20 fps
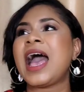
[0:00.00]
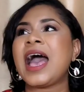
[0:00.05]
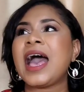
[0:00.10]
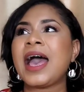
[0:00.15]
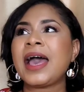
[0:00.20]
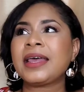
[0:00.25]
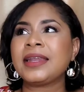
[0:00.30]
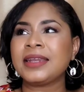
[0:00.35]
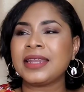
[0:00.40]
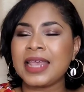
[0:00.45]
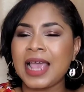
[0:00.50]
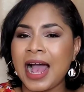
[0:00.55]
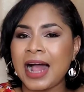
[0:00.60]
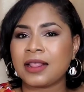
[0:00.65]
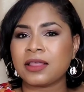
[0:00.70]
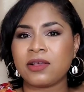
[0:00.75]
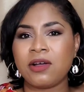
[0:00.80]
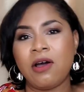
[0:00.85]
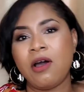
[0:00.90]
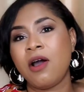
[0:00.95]
and the
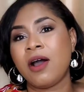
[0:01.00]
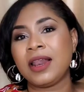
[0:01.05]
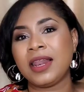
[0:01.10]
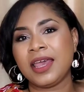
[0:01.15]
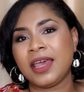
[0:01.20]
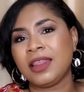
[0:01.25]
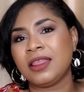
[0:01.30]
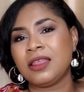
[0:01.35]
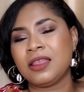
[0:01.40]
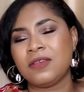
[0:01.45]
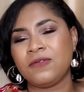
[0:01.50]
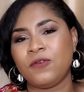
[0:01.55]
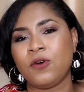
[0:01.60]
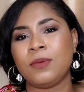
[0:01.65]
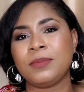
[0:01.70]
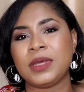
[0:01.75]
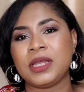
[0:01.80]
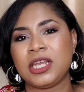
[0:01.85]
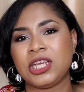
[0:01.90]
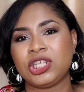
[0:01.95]
alcohol in the
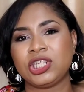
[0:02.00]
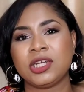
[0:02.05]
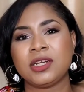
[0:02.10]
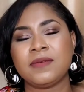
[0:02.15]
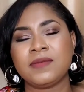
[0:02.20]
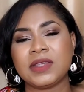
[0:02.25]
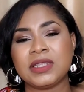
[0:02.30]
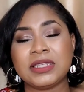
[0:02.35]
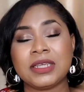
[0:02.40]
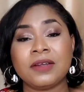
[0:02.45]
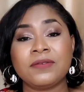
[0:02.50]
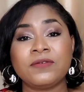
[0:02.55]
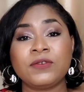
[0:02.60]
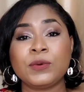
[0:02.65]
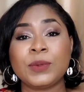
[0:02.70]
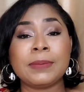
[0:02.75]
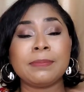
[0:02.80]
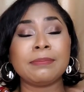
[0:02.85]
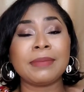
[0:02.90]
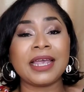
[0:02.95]
formulation of the Sun
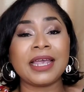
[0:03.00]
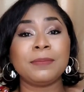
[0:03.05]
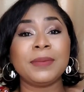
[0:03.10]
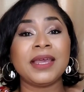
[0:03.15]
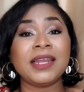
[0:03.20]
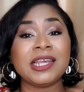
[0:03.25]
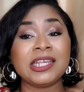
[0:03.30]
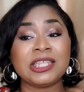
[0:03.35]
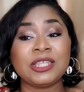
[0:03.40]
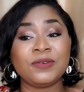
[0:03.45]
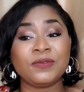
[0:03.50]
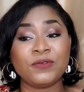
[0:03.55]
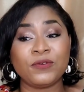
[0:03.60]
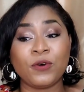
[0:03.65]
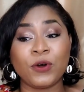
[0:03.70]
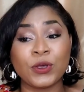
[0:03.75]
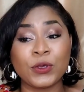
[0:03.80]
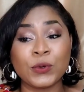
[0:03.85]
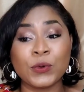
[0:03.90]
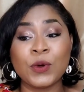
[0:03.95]
Fluid might be an issue
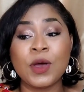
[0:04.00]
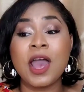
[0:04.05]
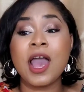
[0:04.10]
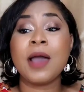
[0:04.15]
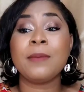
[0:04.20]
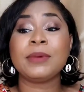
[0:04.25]
for you,